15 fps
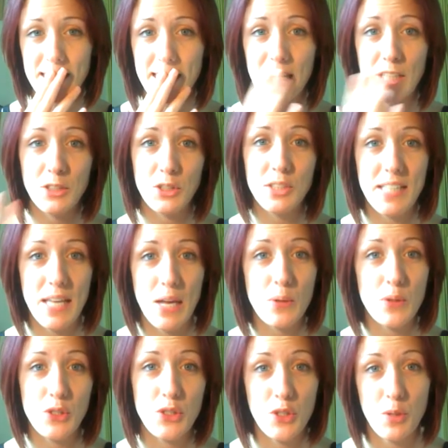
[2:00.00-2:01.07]
That just
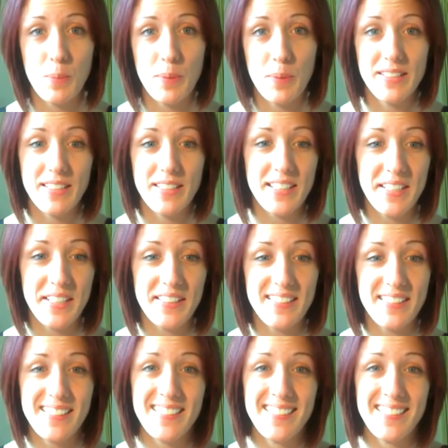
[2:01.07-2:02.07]
sounds stupid, doesn't it?